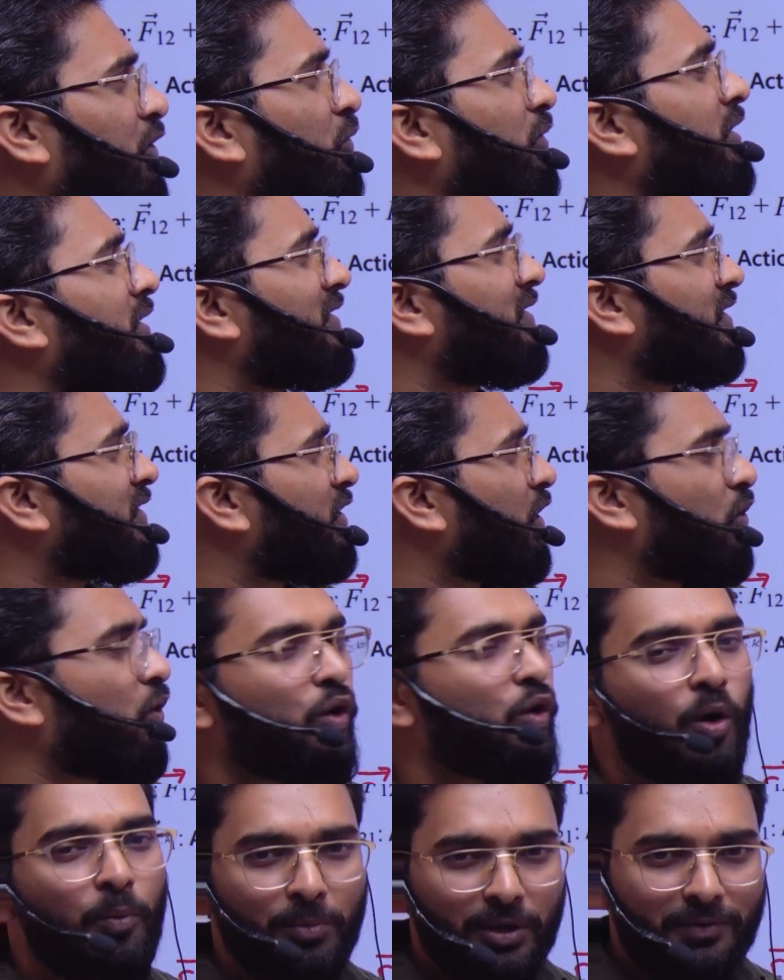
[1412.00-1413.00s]
this is the
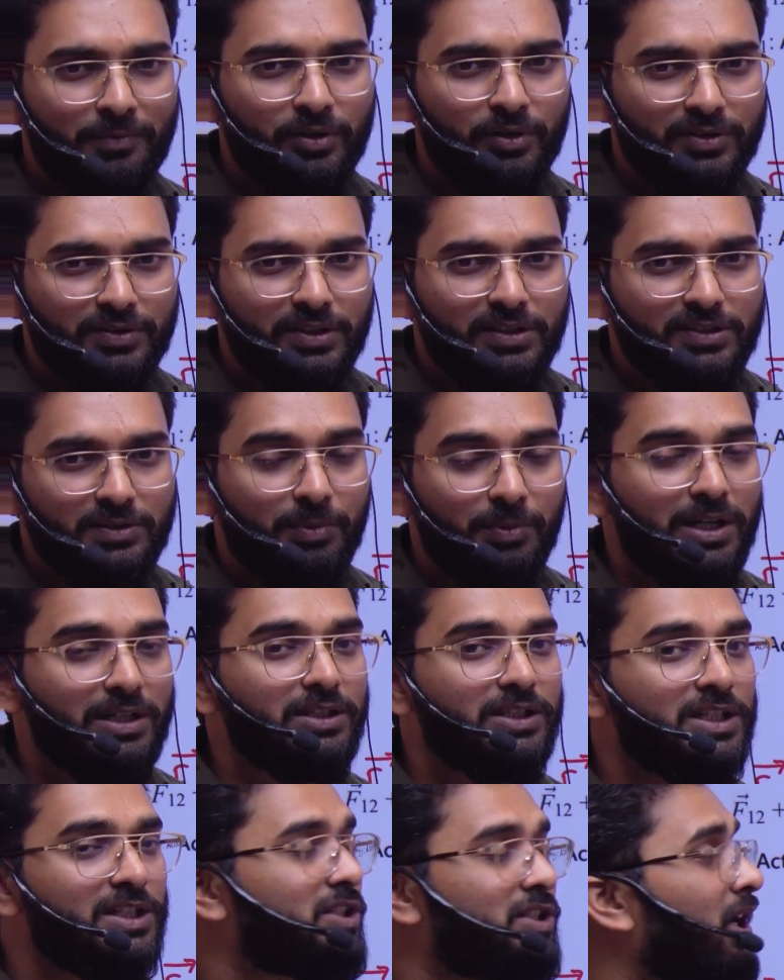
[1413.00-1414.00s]
Coulombic forces, but these